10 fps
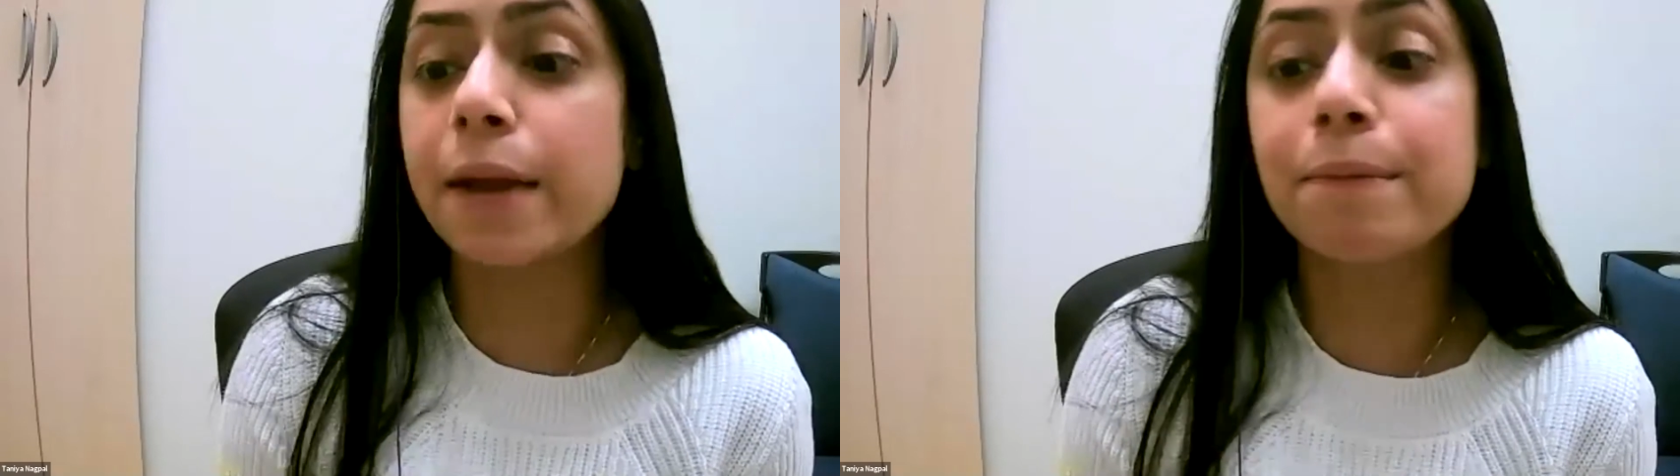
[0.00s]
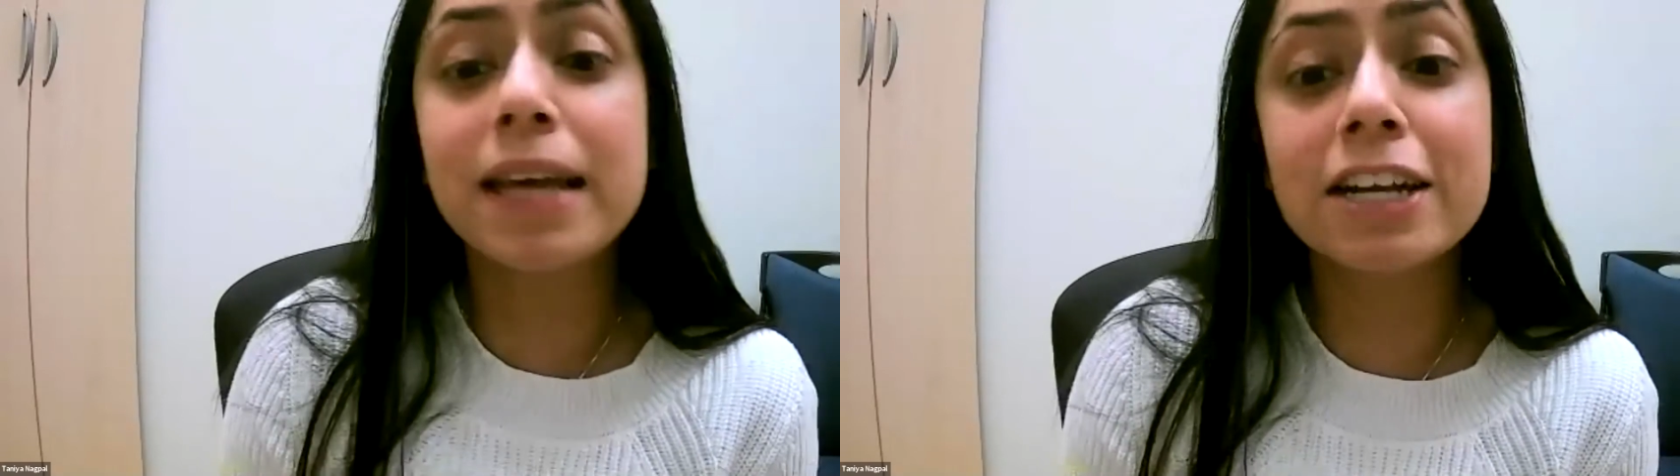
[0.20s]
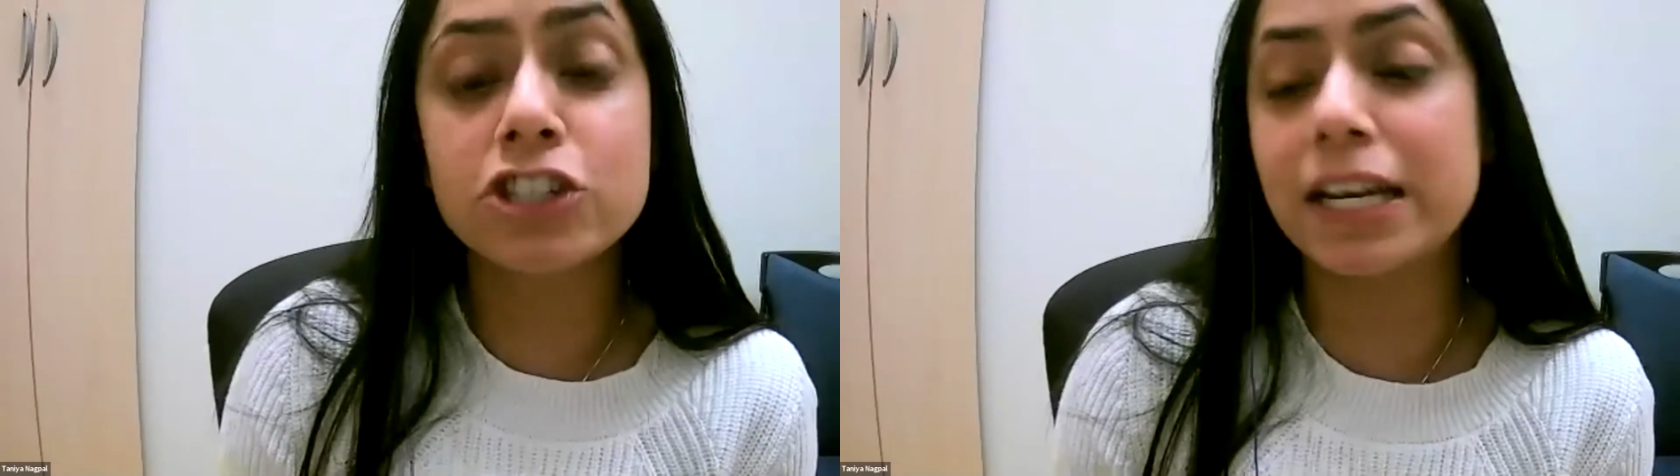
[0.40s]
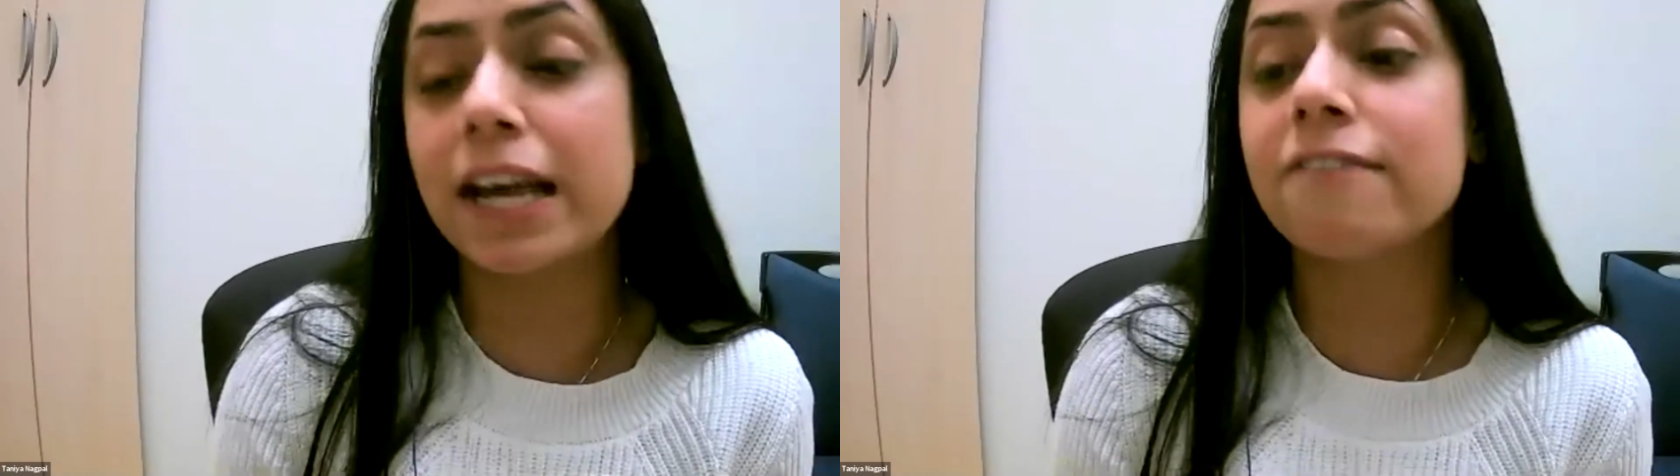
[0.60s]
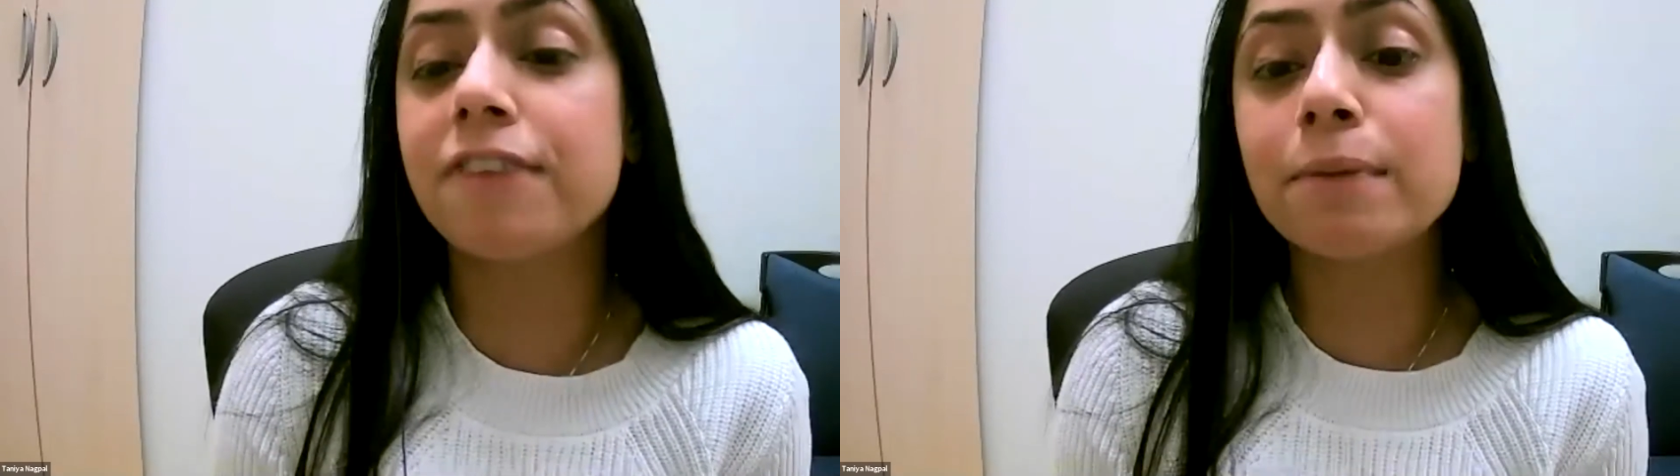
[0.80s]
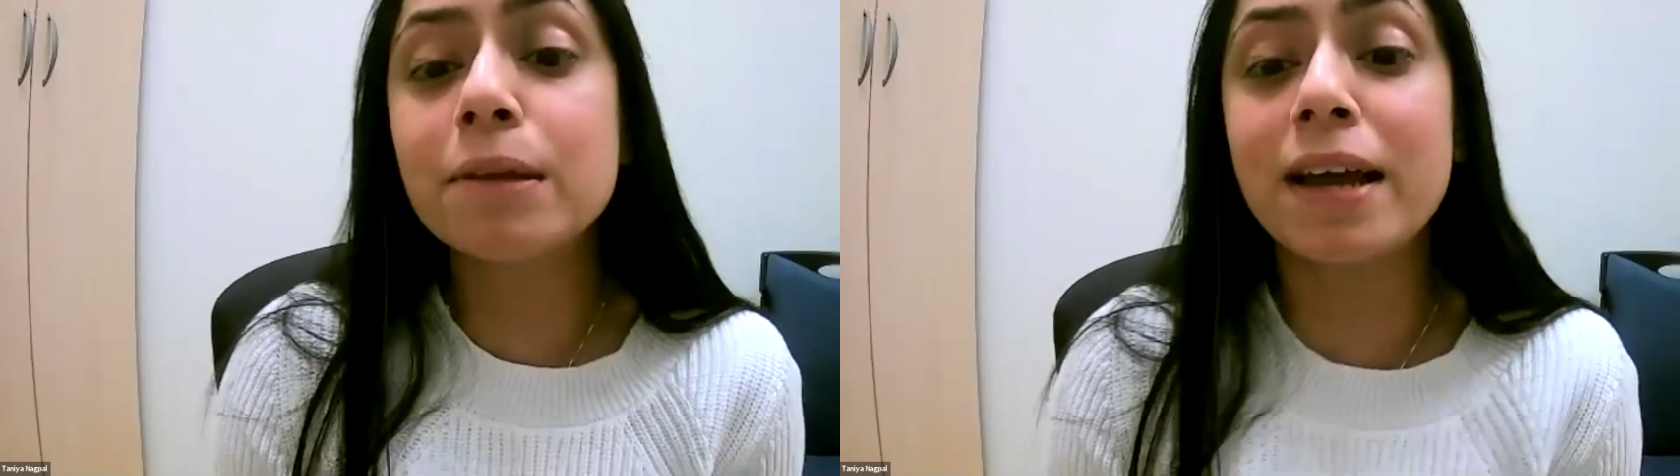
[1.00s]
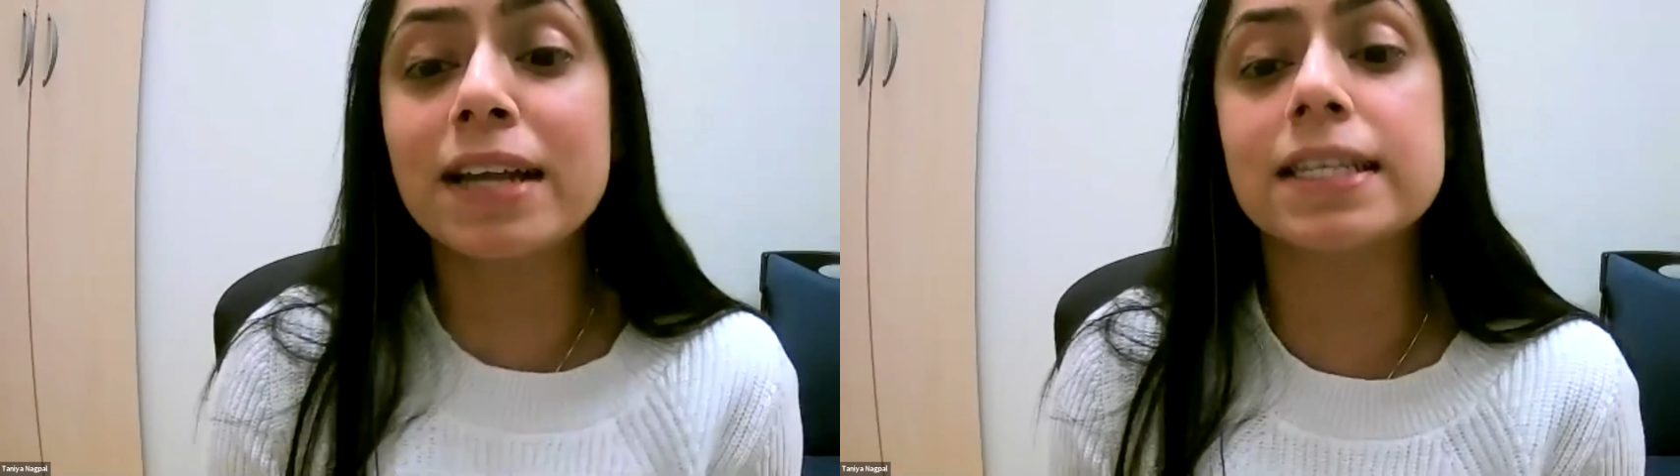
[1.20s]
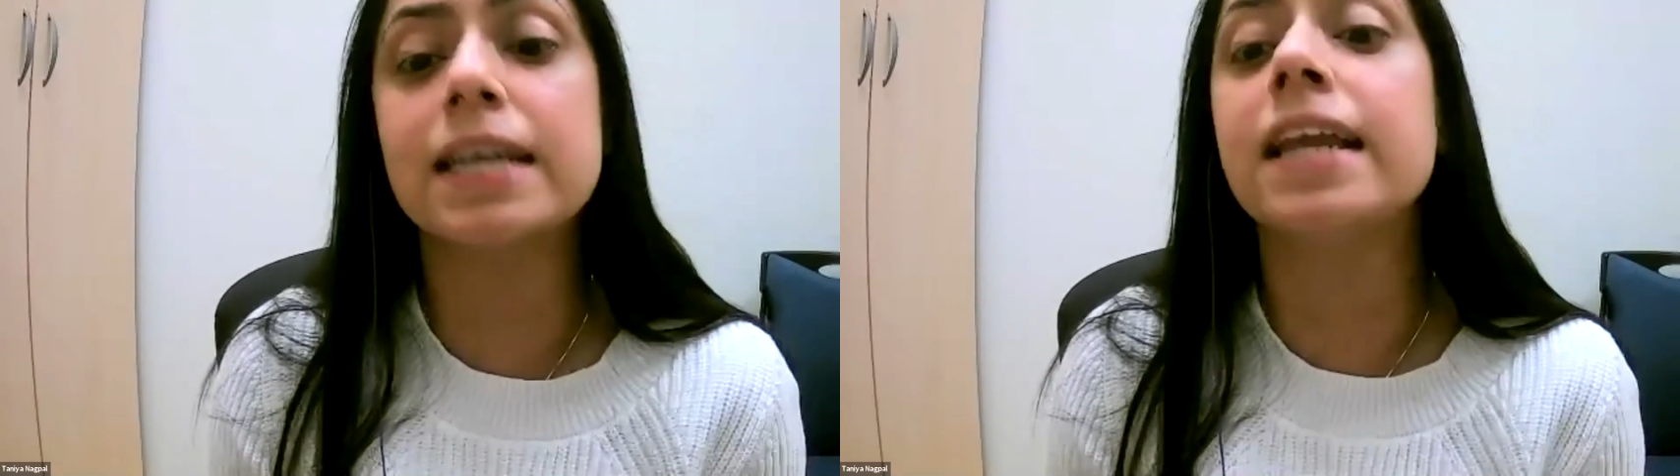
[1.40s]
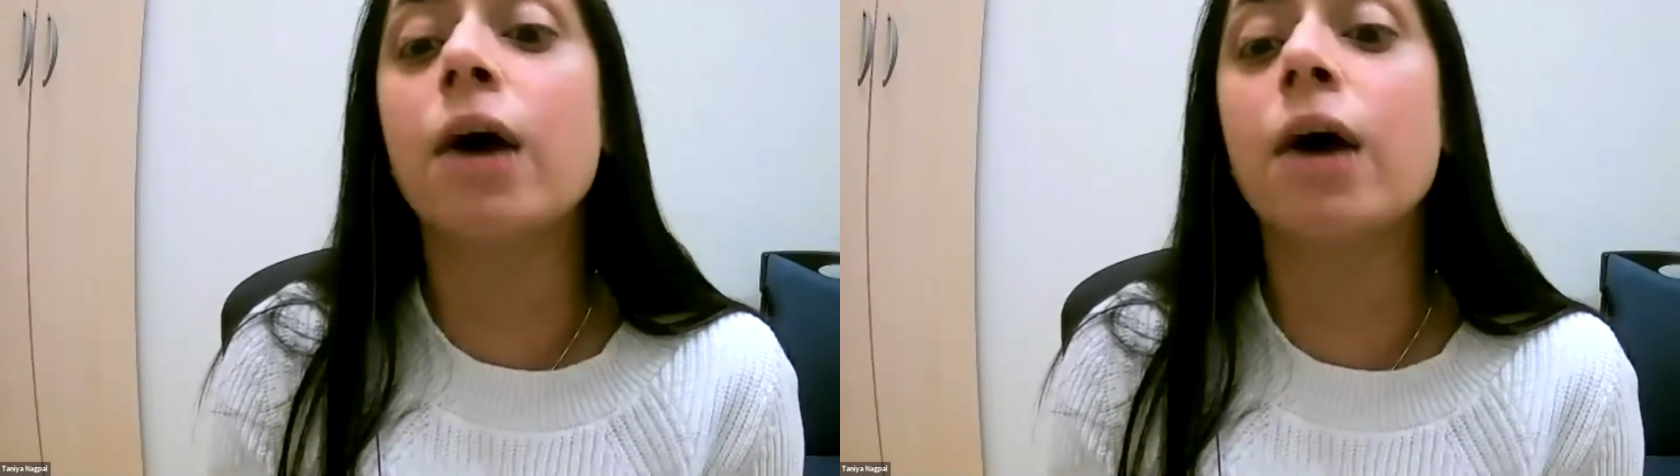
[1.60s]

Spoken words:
and a PhD in family medicine